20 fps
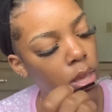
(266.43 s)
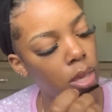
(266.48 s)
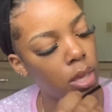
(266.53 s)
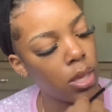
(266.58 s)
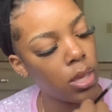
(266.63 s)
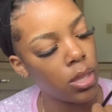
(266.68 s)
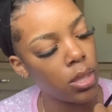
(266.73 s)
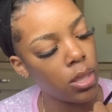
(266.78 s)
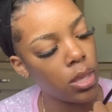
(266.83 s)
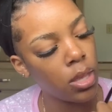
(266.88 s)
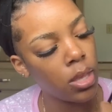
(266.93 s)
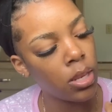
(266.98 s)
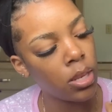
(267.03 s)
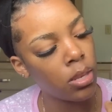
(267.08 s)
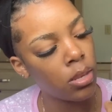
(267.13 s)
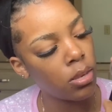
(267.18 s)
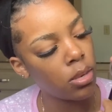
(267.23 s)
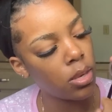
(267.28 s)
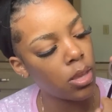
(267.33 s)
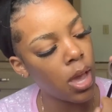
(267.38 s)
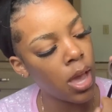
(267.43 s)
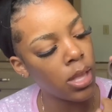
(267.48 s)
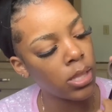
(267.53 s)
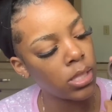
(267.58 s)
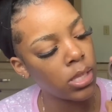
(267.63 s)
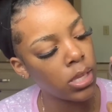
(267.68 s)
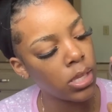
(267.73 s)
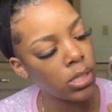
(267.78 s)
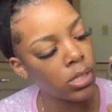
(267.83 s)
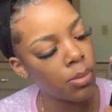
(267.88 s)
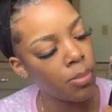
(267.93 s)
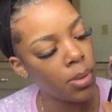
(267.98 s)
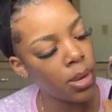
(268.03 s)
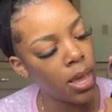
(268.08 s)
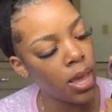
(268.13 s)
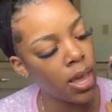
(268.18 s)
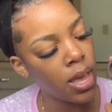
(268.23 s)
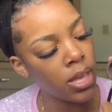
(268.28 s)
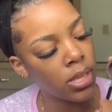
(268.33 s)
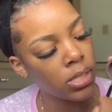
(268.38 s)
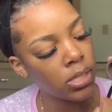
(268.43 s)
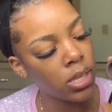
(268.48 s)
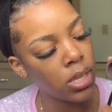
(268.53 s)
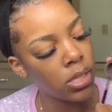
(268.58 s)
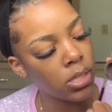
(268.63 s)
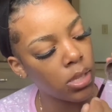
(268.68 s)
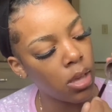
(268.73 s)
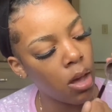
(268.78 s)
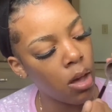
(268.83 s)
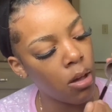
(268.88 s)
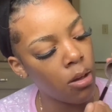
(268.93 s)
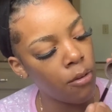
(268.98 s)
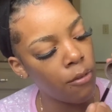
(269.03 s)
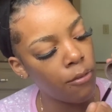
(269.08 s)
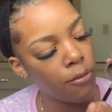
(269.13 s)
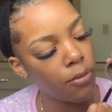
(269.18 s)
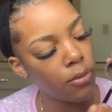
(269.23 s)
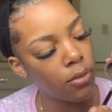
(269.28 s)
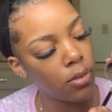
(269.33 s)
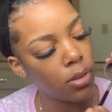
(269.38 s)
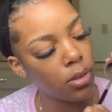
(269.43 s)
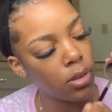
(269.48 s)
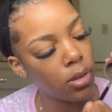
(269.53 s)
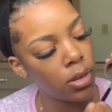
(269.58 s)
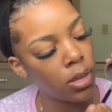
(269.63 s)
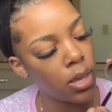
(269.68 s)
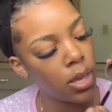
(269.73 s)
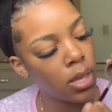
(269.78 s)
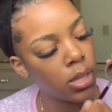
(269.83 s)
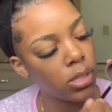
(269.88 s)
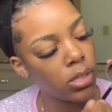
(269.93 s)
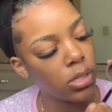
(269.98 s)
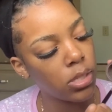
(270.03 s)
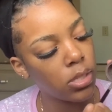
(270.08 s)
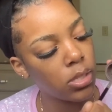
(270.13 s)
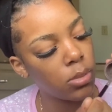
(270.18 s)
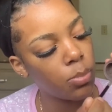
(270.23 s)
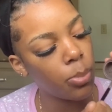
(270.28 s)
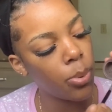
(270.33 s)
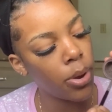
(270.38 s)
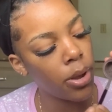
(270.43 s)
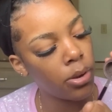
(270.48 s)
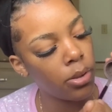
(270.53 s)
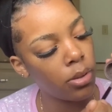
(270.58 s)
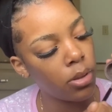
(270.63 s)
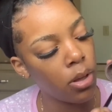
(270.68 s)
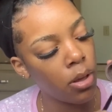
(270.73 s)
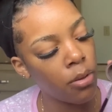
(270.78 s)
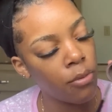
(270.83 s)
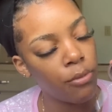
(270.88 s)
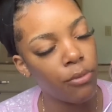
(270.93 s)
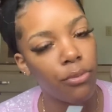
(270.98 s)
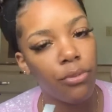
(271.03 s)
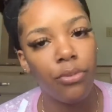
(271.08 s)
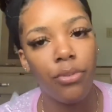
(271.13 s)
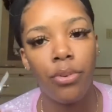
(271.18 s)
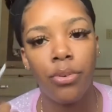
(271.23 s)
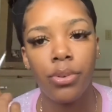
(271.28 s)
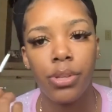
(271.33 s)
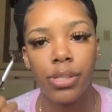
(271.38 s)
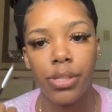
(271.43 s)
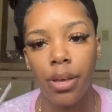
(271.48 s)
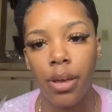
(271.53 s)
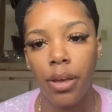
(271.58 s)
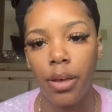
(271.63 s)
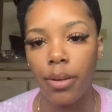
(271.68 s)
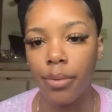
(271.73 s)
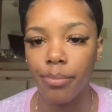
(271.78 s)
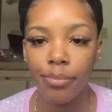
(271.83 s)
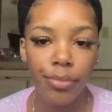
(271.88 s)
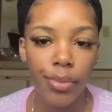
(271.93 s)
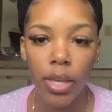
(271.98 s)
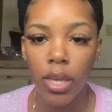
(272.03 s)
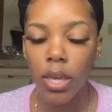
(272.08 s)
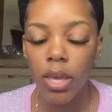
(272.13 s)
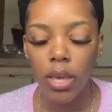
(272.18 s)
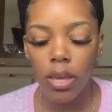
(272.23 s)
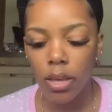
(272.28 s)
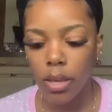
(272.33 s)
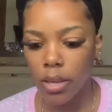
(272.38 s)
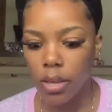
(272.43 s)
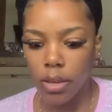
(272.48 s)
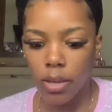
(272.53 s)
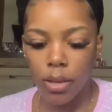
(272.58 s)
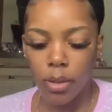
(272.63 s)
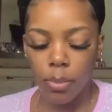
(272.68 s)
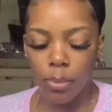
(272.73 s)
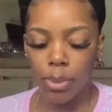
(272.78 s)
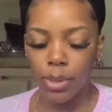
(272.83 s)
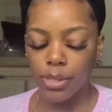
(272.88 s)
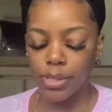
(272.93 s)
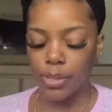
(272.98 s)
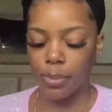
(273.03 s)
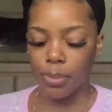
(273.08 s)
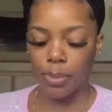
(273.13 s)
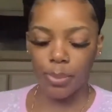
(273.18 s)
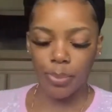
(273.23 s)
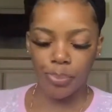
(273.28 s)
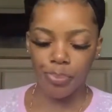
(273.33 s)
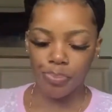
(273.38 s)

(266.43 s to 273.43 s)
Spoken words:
And then I take some of that excess off, the excess product off on the side. Pretty simple.